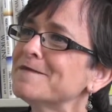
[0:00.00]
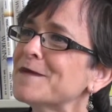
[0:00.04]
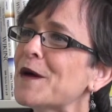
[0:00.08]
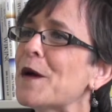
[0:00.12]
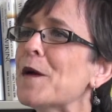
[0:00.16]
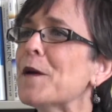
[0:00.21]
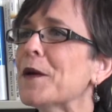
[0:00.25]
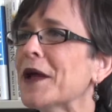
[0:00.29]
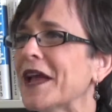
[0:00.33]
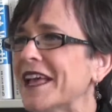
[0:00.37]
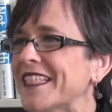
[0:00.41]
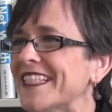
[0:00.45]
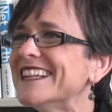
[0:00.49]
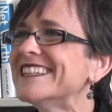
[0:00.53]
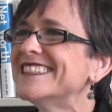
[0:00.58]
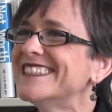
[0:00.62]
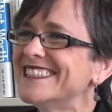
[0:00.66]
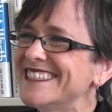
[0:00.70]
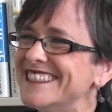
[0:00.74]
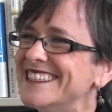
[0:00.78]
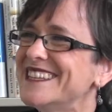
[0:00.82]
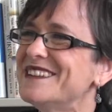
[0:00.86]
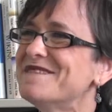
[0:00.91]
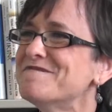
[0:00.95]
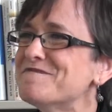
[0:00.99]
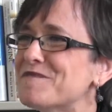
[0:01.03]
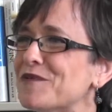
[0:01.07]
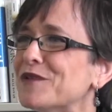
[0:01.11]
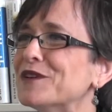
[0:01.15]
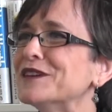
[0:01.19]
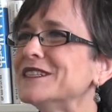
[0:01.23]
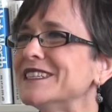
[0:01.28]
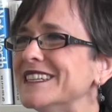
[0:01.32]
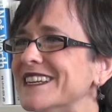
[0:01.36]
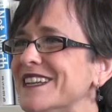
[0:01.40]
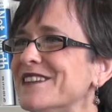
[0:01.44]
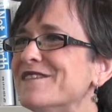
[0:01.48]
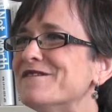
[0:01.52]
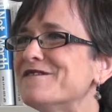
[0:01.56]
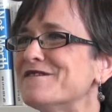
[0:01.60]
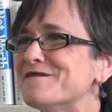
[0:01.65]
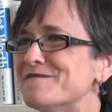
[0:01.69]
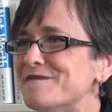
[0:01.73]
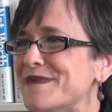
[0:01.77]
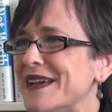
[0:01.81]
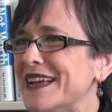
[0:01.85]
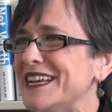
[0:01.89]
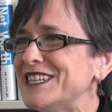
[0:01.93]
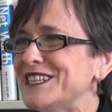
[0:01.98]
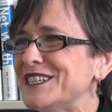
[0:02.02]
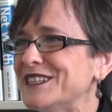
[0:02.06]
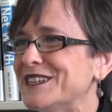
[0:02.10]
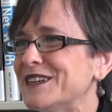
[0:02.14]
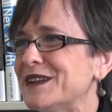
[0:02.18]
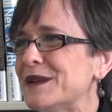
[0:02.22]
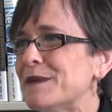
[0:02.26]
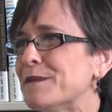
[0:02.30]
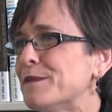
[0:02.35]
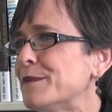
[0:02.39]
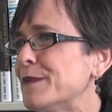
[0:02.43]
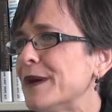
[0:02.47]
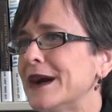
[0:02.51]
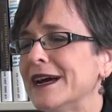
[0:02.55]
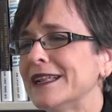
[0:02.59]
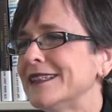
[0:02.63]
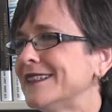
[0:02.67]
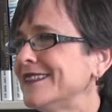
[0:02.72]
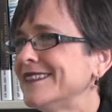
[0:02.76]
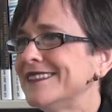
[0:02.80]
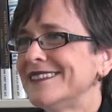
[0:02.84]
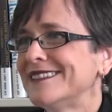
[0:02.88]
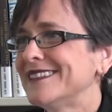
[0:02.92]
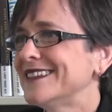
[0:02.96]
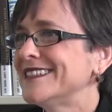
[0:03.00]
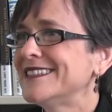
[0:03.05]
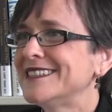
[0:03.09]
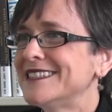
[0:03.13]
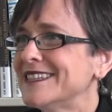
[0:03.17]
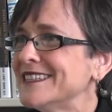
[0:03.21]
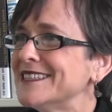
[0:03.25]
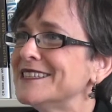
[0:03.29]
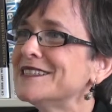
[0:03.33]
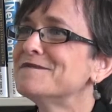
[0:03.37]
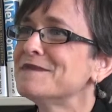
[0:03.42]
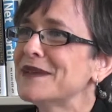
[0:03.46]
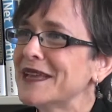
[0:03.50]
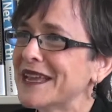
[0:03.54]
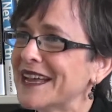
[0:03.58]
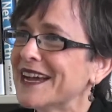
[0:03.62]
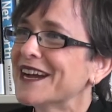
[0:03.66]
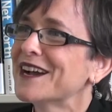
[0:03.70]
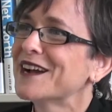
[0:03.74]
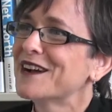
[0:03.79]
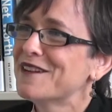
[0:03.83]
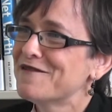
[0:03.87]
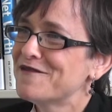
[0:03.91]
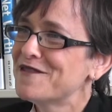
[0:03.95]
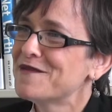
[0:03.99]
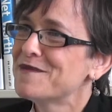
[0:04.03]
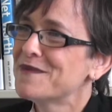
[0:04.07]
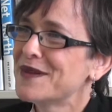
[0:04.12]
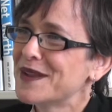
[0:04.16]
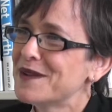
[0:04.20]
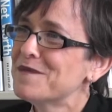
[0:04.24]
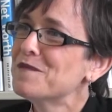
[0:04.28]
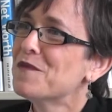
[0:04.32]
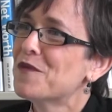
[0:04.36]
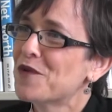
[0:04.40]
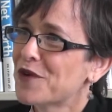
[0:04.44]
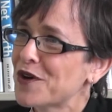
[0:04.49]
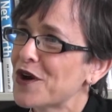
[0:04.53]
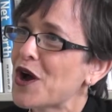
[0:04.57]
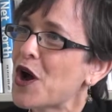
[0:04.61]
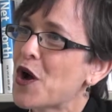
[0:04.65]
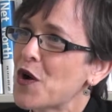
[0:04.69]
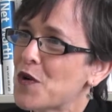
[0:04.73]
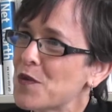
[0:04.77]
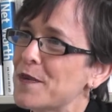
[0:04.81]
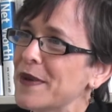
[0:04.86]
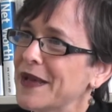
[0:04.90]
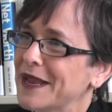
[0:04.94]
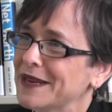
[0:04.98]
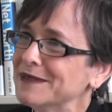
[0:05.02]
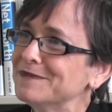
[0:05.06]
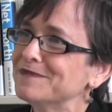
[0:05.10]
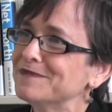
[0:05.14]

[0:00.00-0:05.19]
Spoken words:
Okay, that's important information, but that doesn't make a government more open.